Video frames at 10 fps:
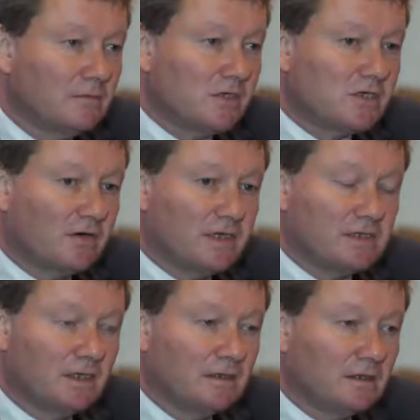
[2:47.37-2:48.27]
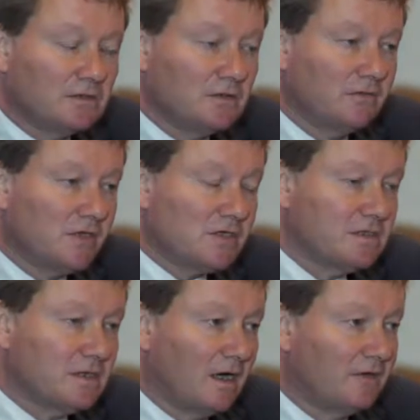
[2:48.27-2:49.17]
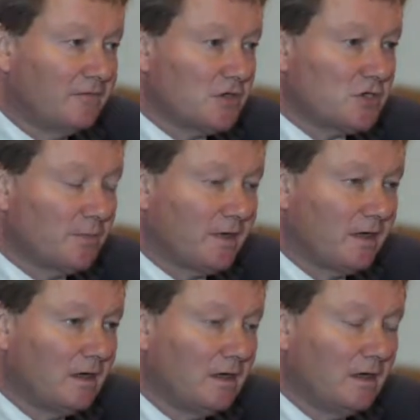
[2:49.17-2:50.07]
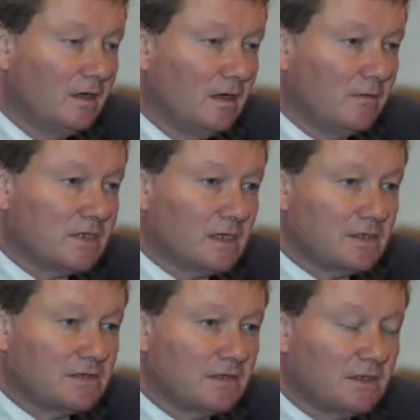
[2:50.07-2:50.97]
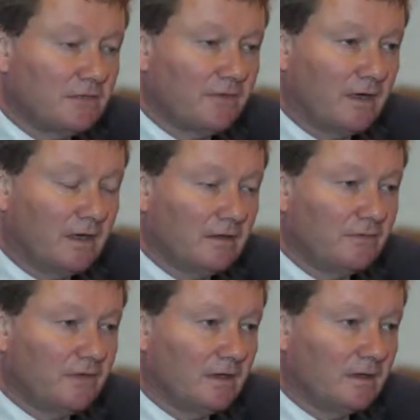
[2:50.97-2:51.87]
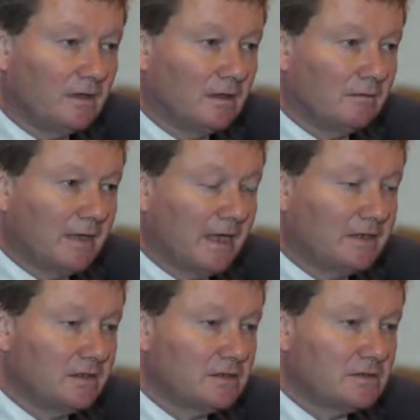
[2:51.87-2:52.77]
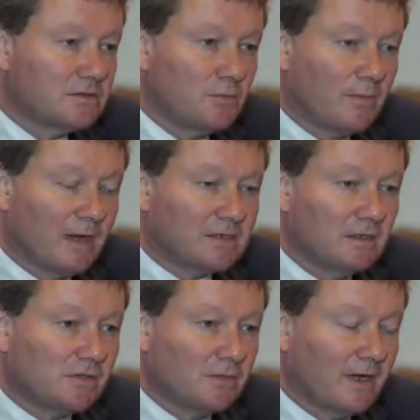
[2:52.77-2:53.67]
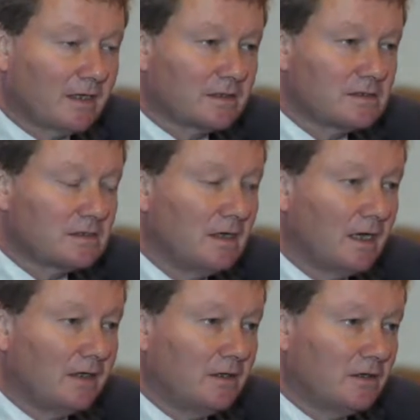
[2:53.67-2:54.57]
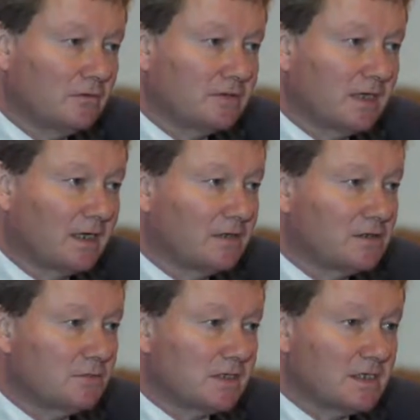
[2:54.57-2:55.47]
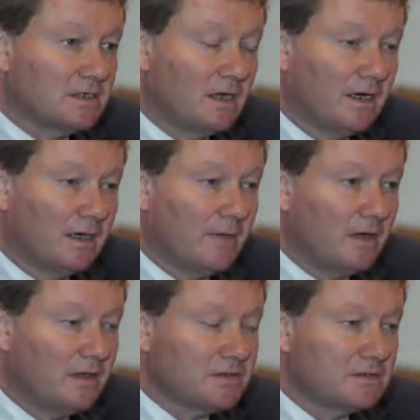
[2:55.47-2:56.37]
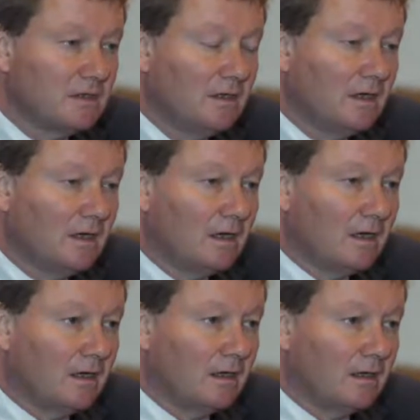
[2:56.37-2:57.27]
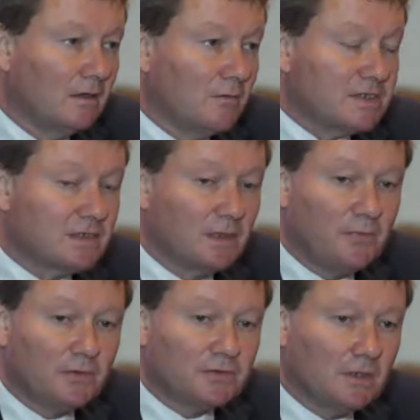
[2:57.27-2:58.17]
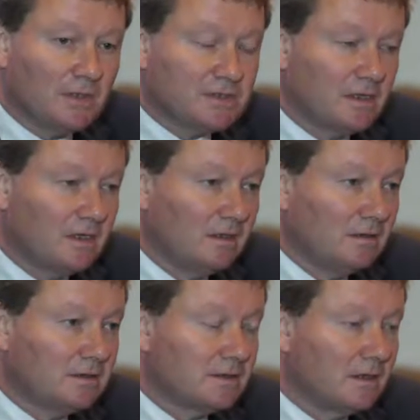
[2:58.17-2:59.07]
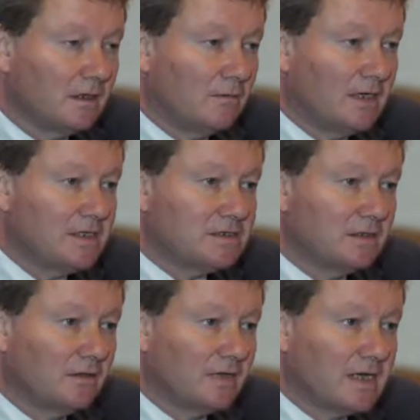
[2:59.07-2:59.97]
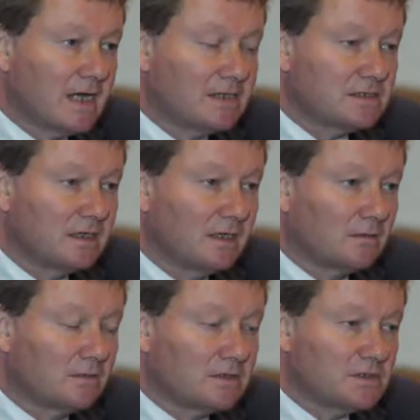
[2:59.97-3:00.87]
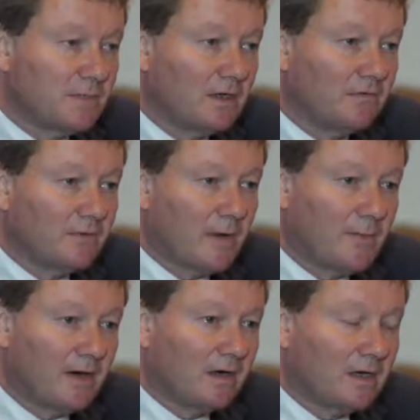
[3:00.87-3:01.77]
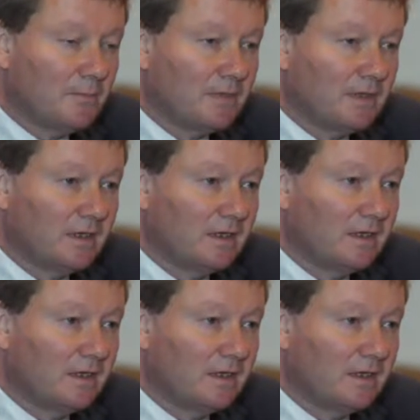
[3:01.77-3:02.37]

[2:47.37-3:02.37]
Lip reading: which trades under two divisions, Island View Shipping, which has 35 Handys, Supermax, Ultramax, and Unicorn Tankers, which has 9 MRs. We're Singapore domiciled. We listed on the NASDAQ, was a spin-off from our parent company